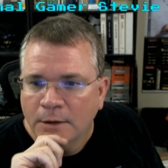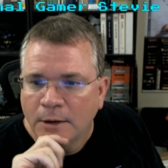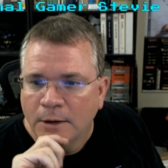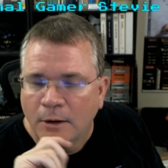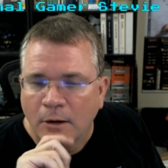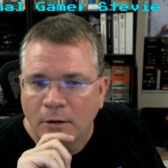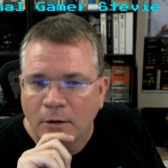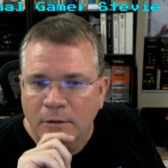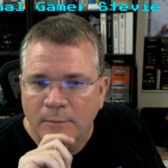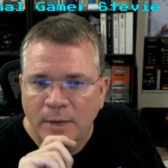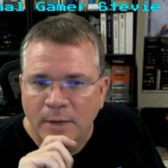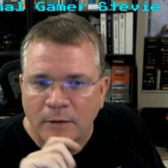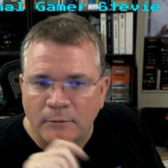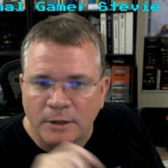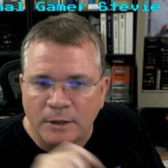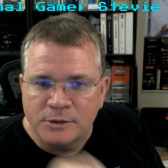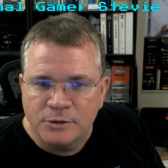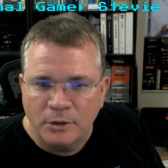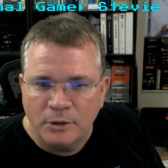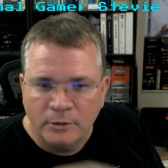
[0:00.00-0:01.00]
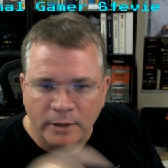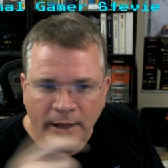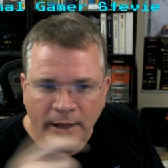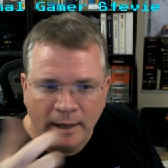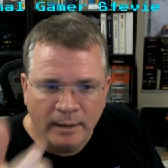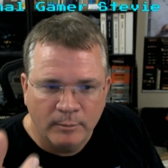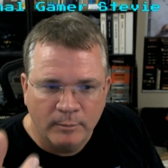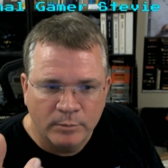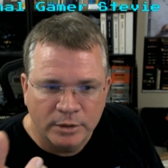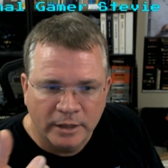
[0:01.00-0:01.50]
all of my retro
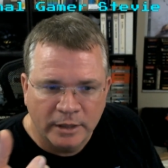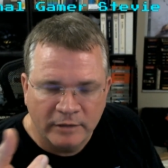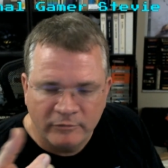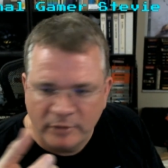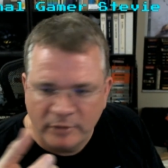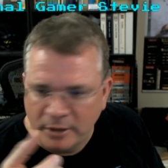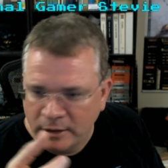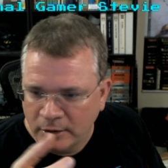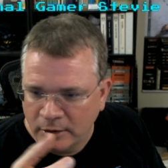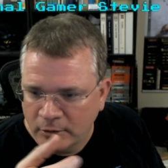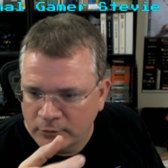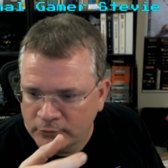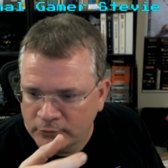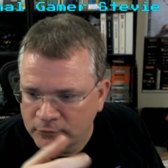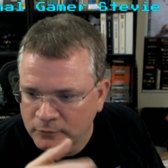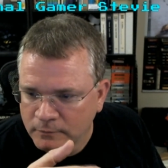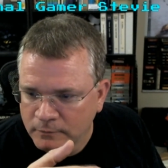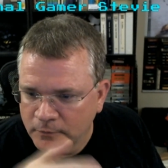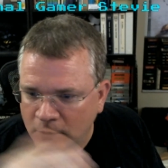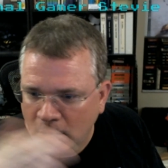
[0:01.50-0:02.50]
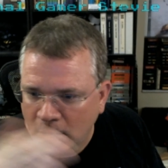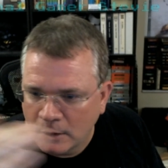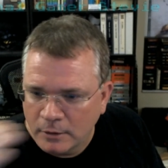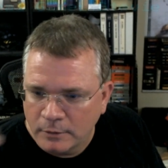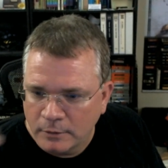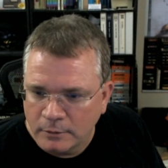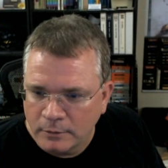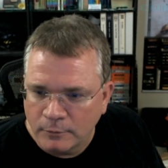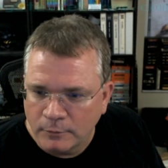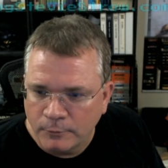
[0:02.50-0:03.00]
gameplay videos
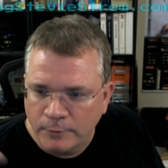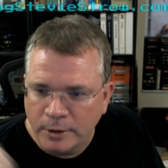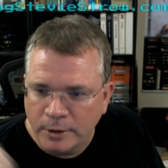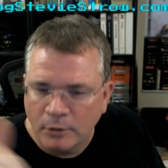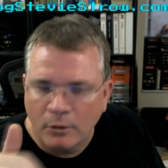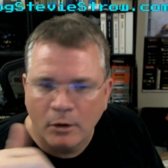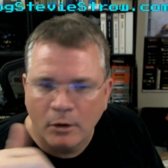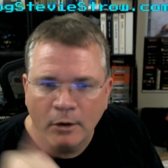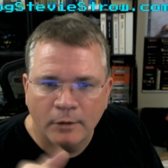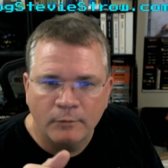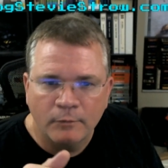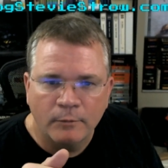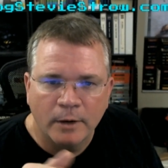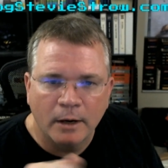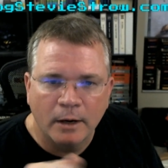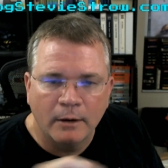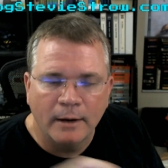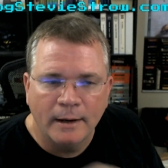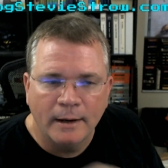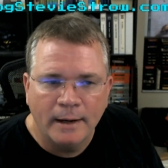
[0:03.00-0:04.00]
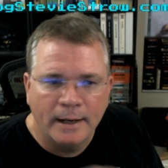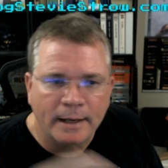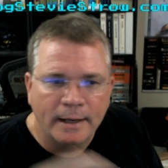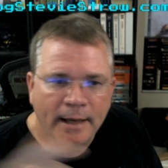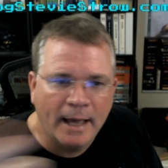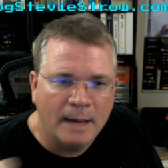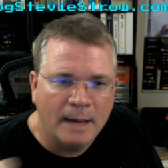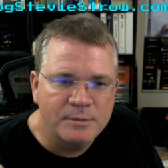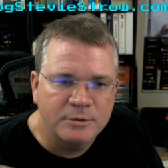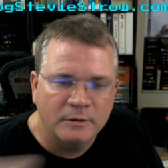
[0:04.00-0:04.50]
on real hardware, and I
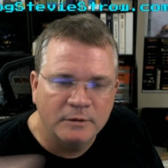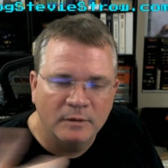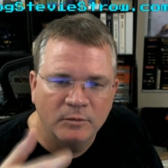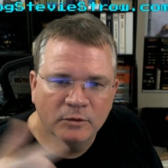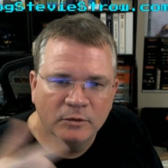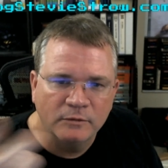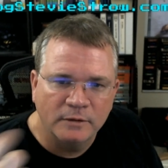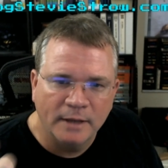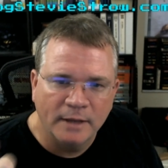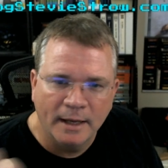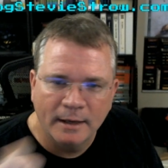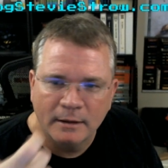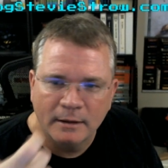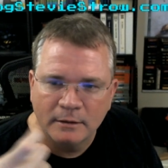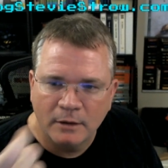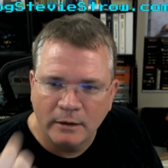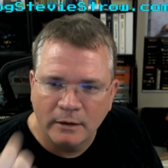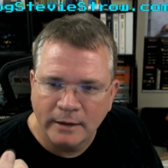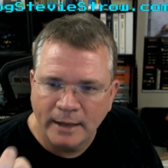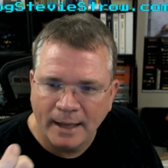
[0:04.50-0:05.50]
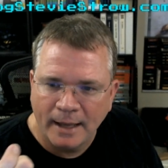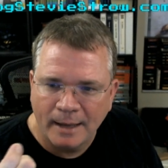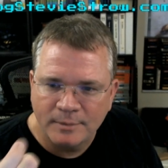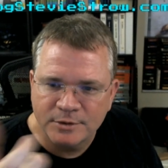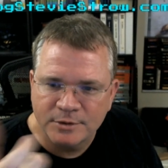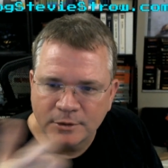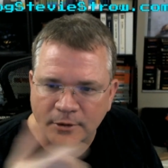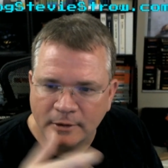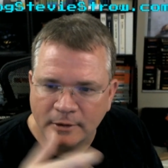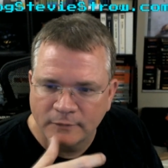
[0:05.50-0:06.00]
capture them using analog
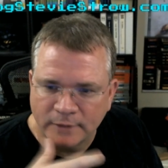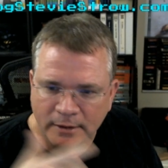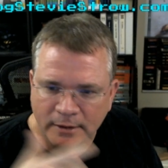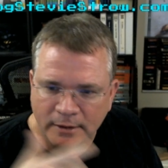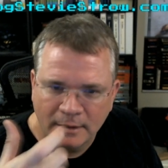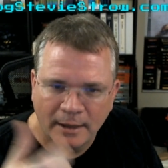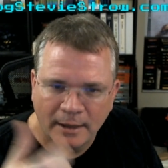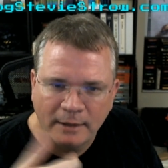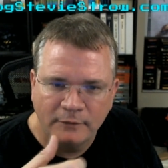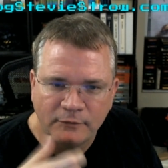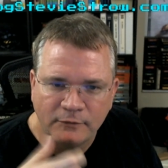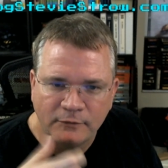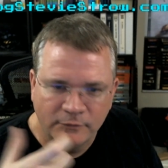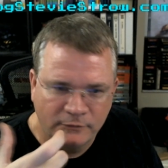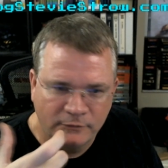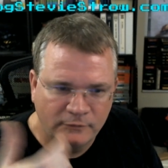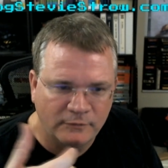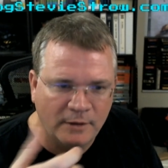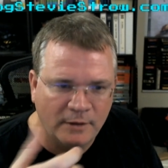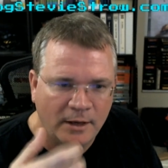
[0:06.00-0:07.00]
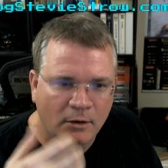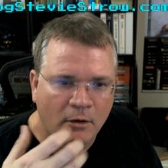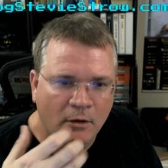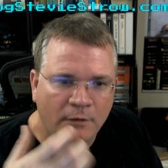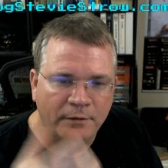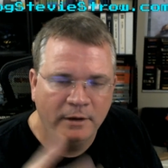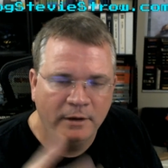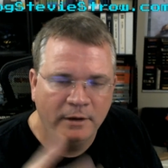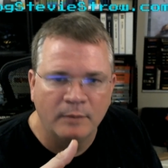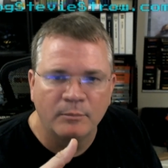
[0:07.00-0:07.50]
capture because I like to see all
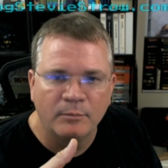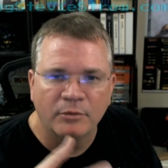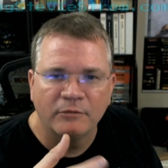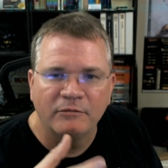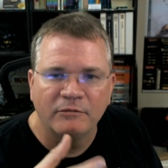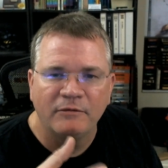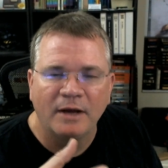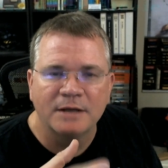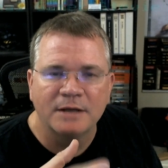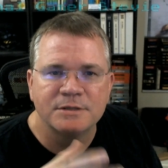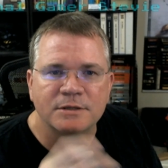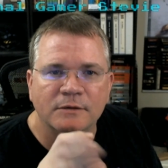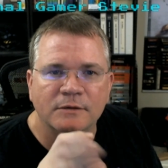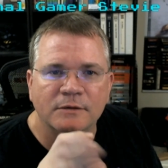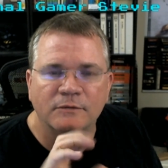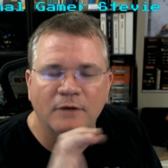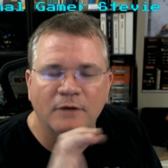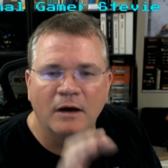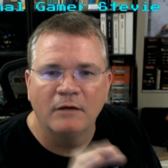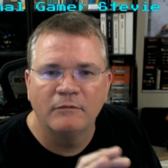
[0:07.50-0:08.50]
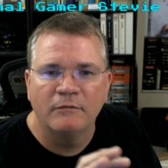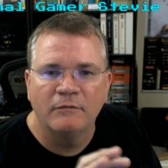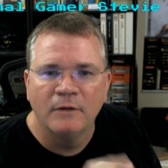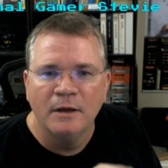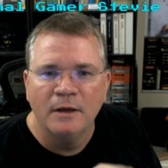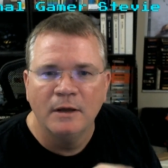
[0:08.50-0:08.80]
the imperfections of